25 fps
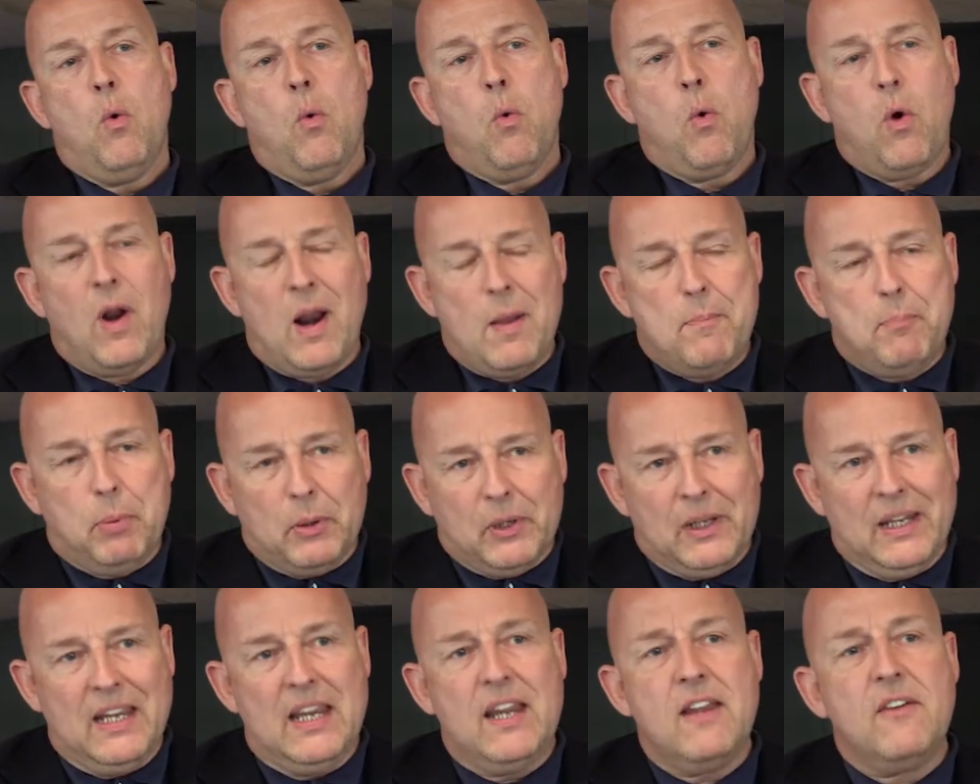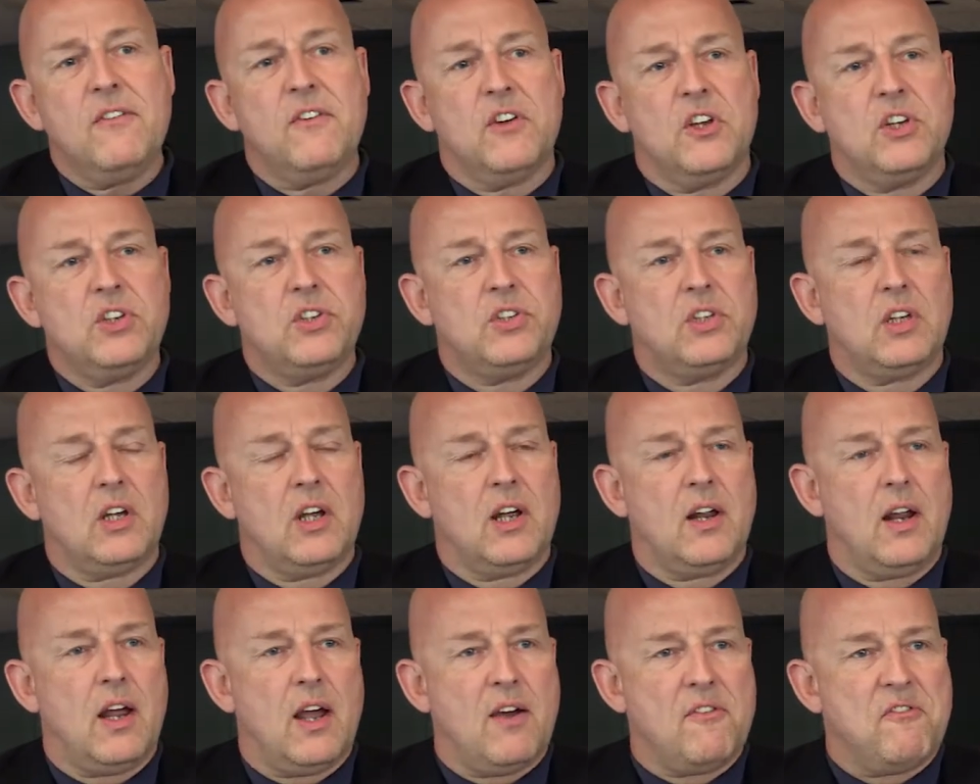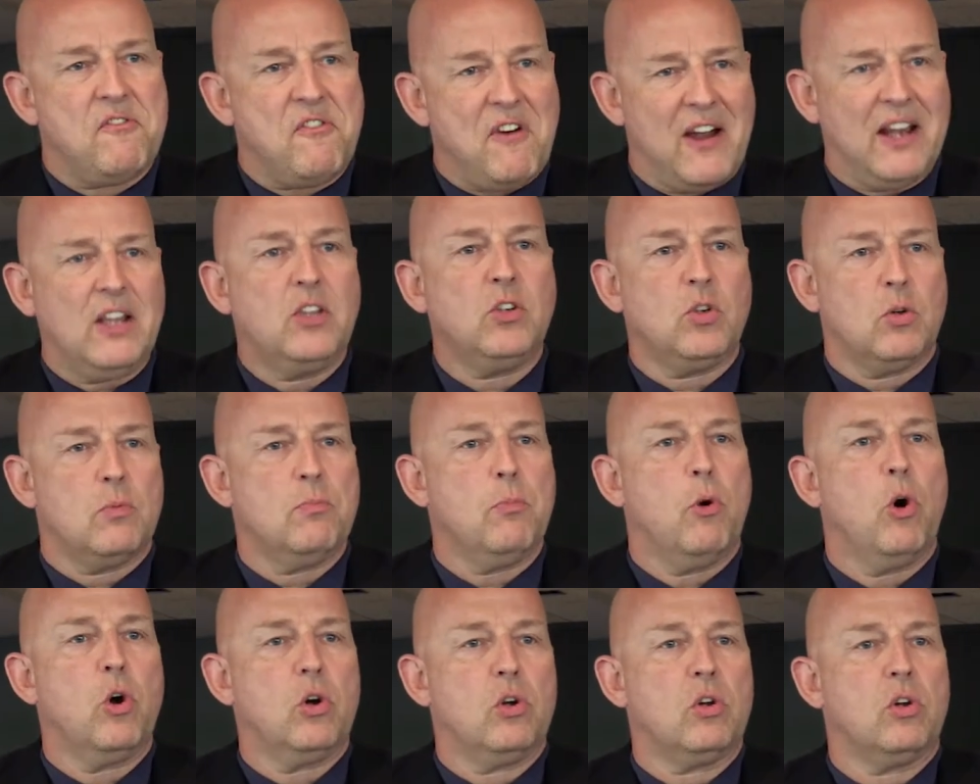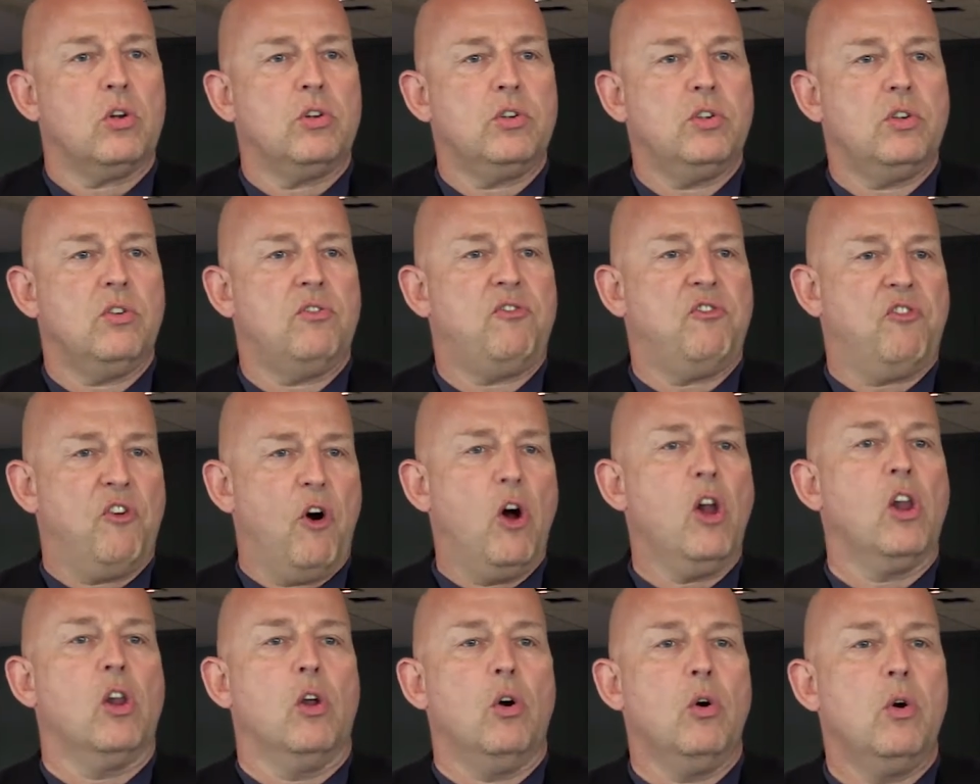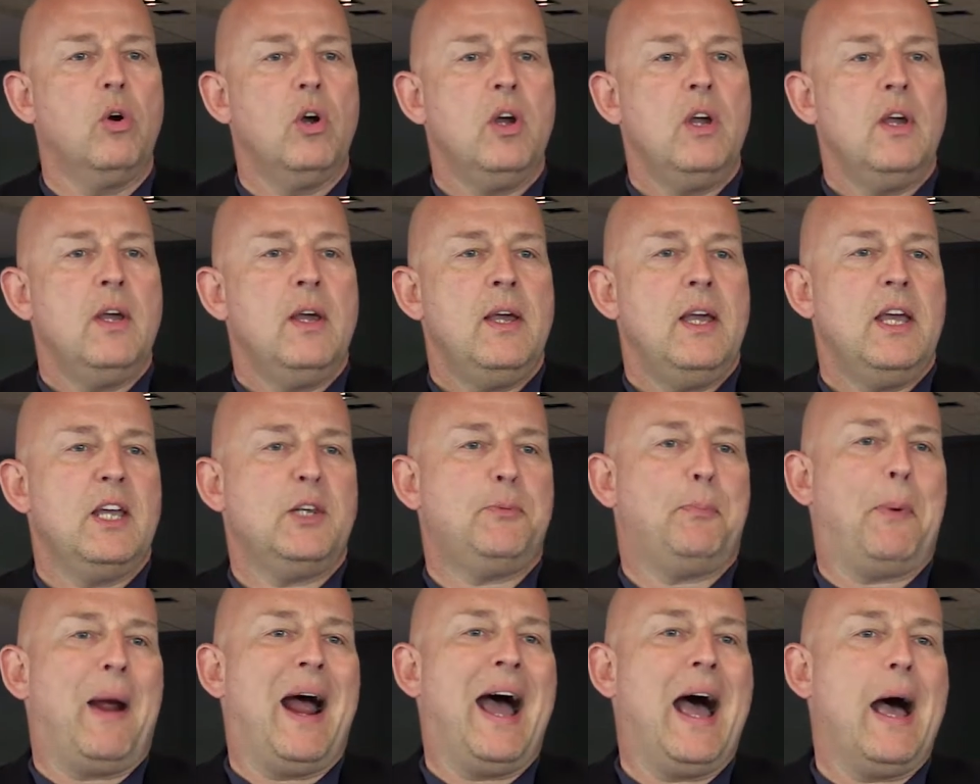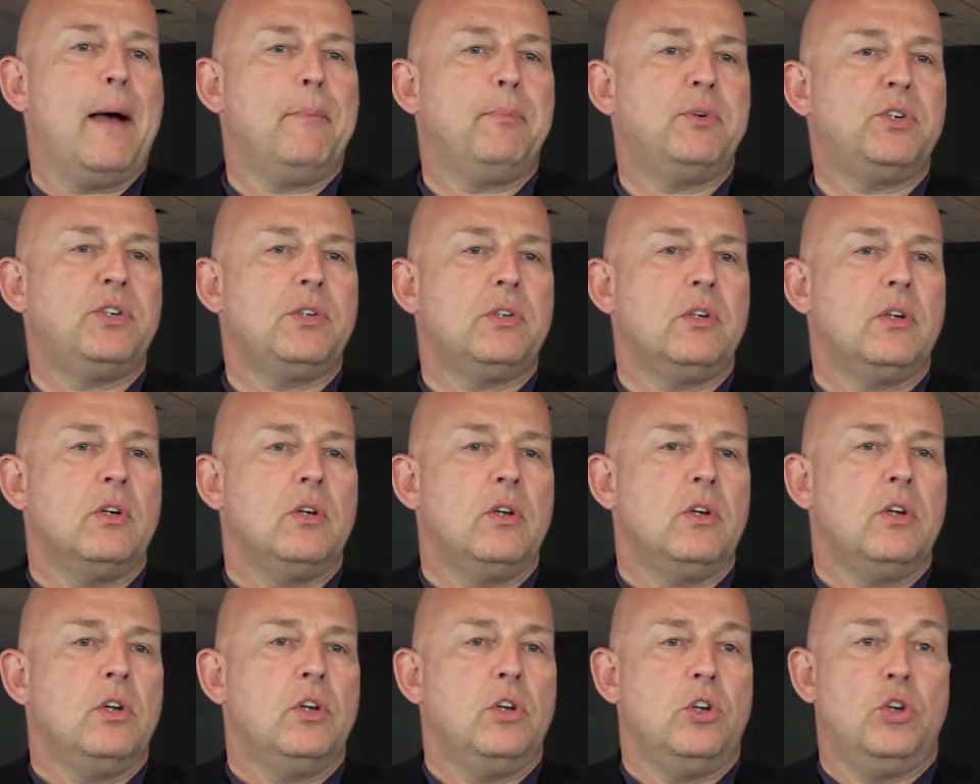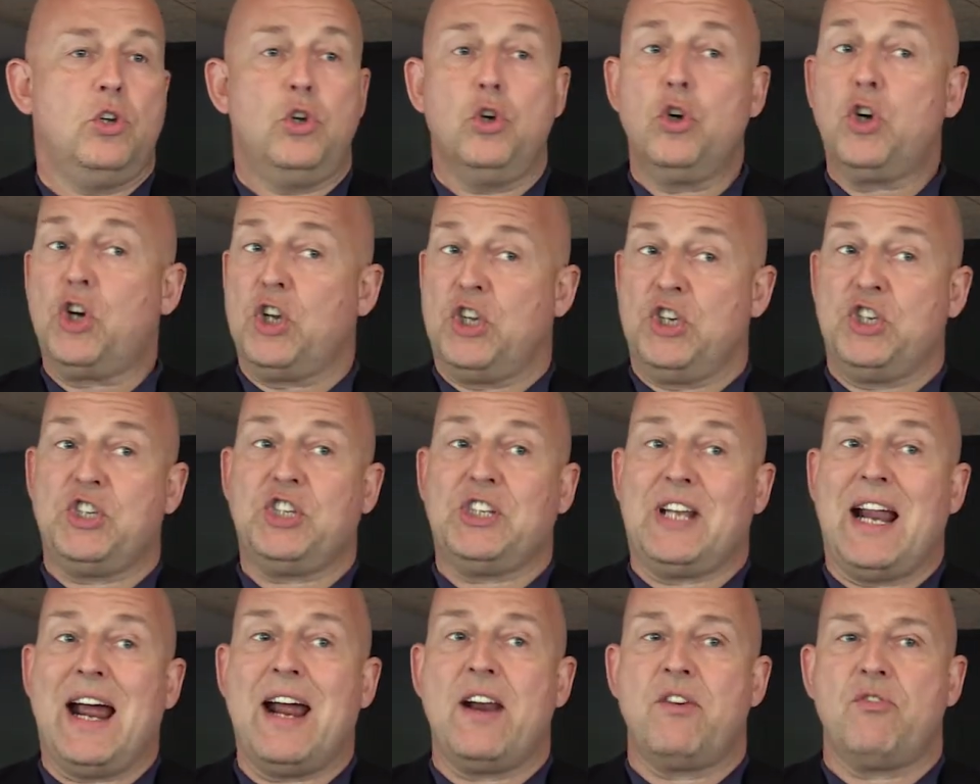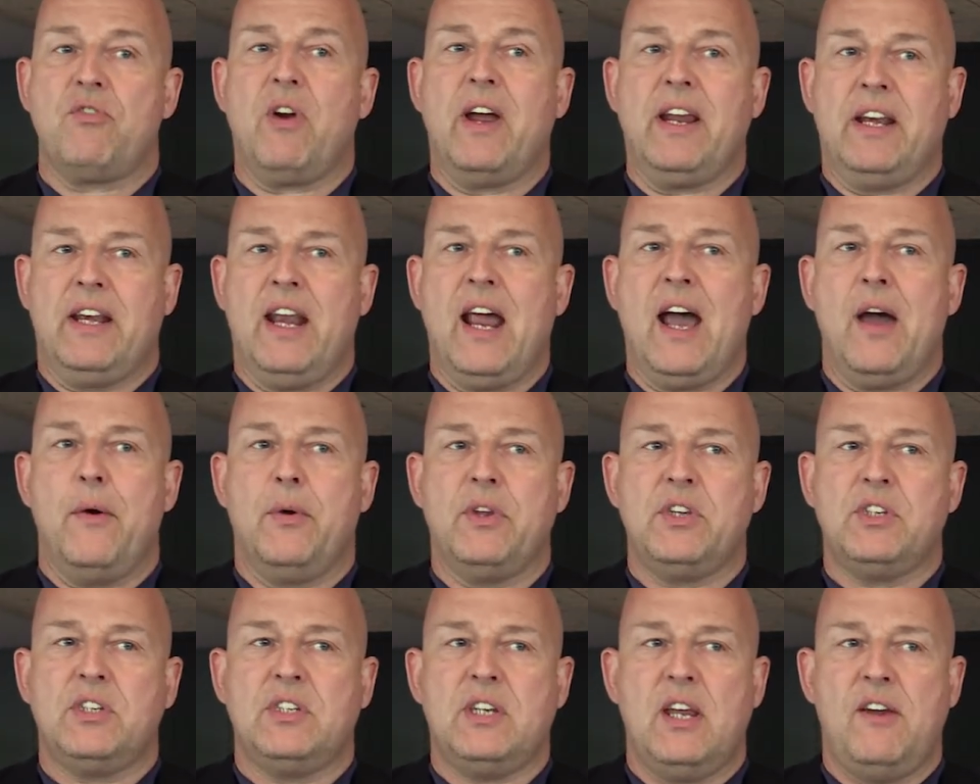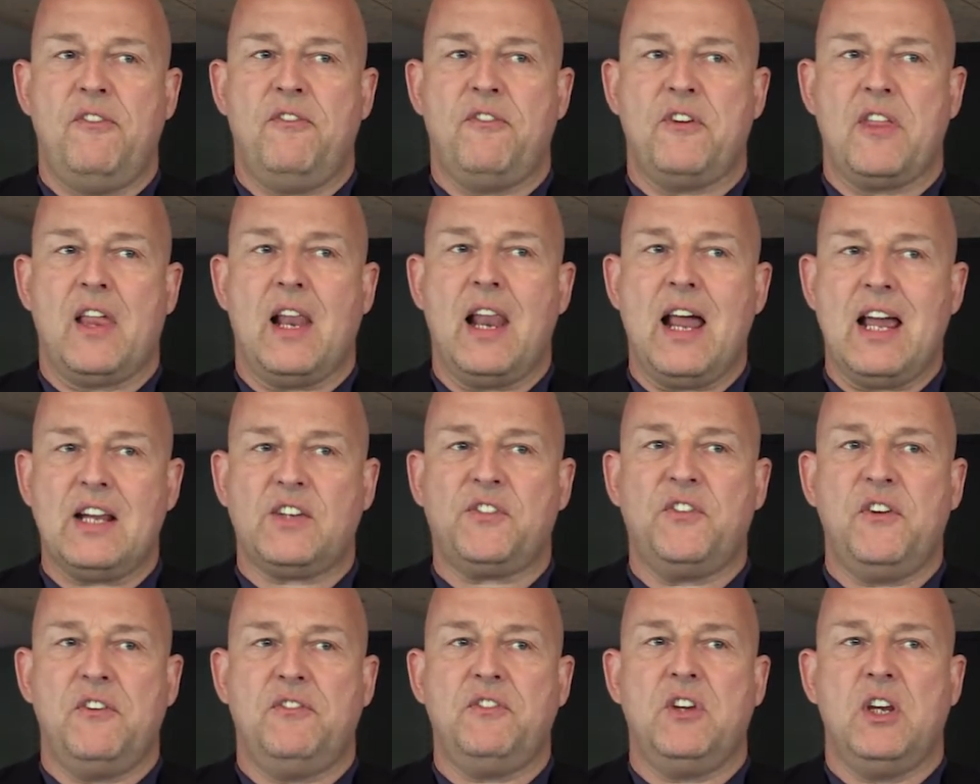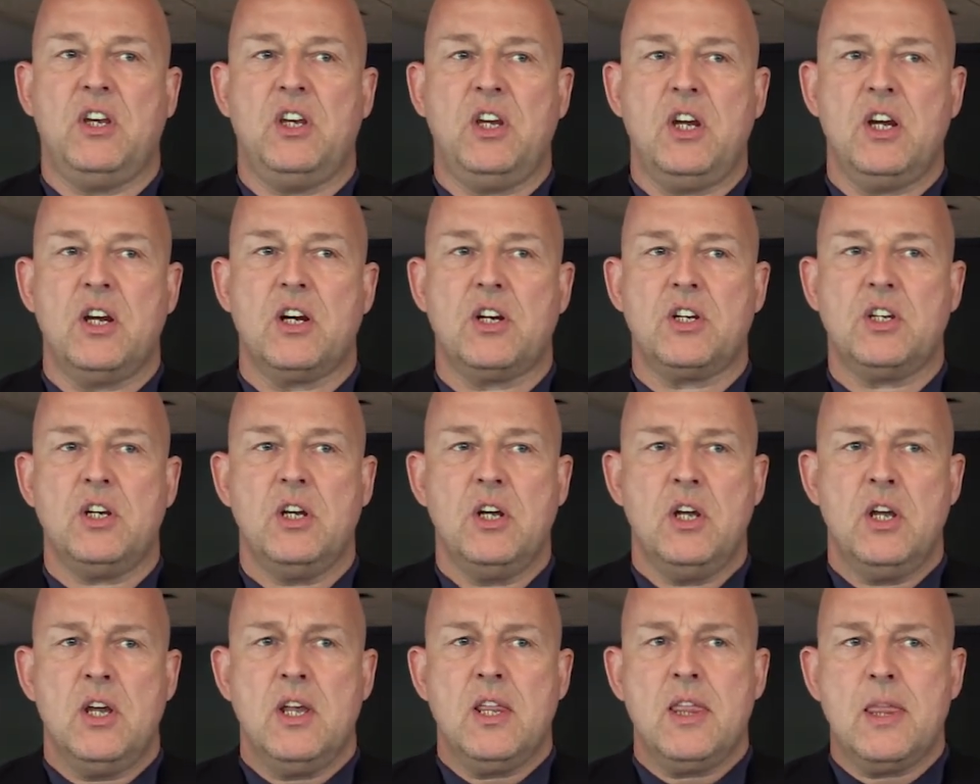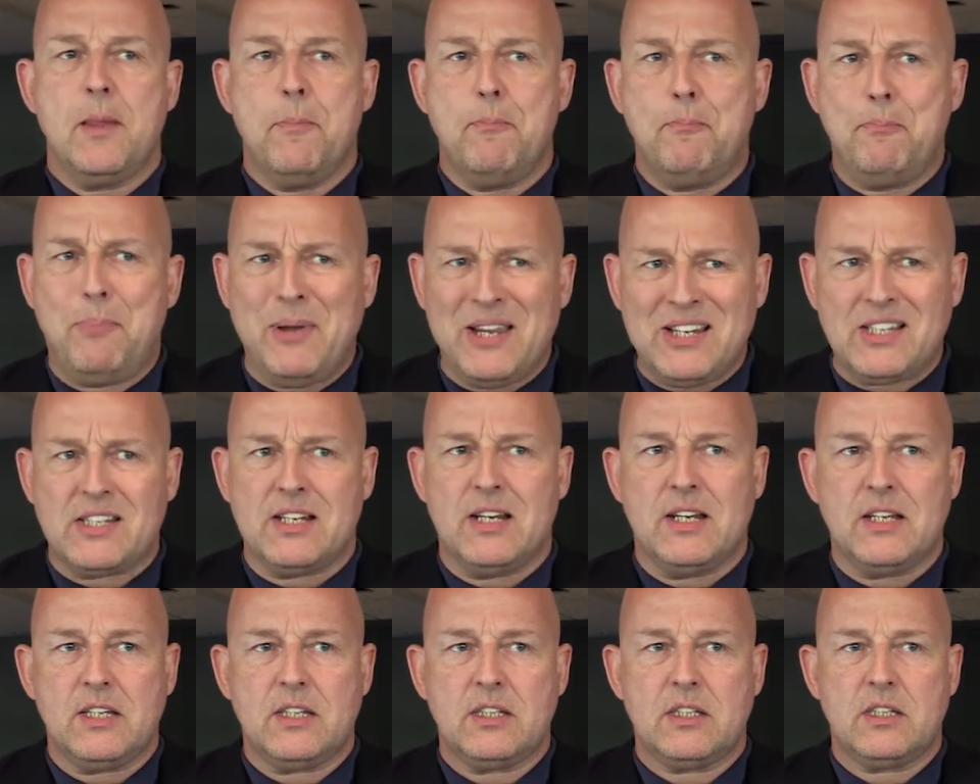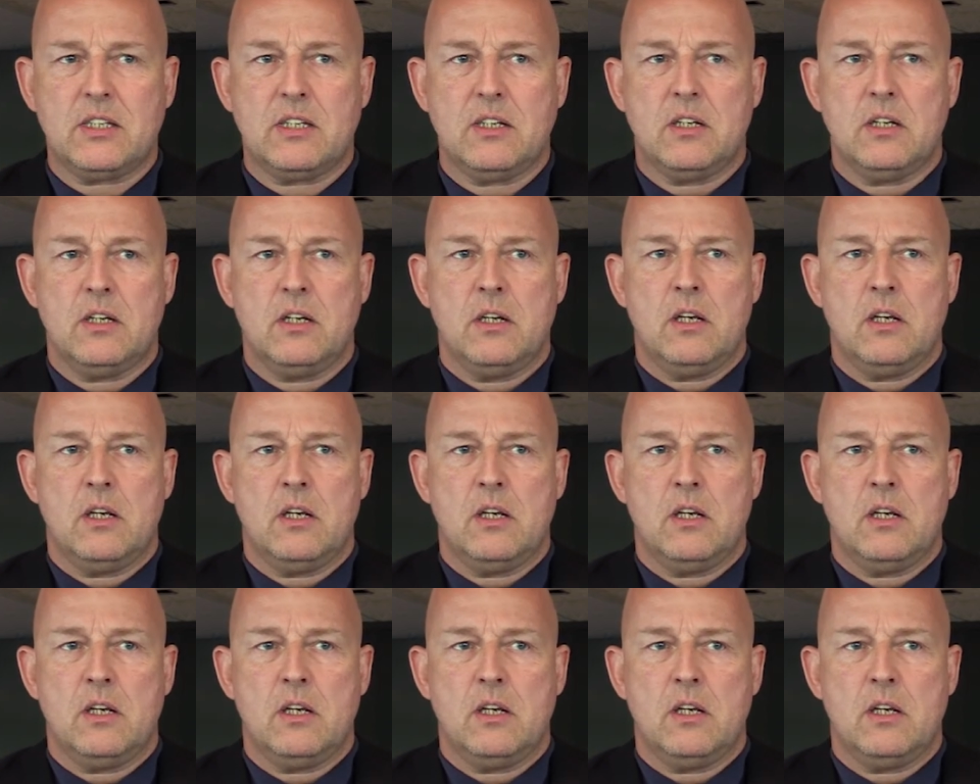What I believe is a vital model to follow is perhaps you can stand right now and say for the last 15 years, the business,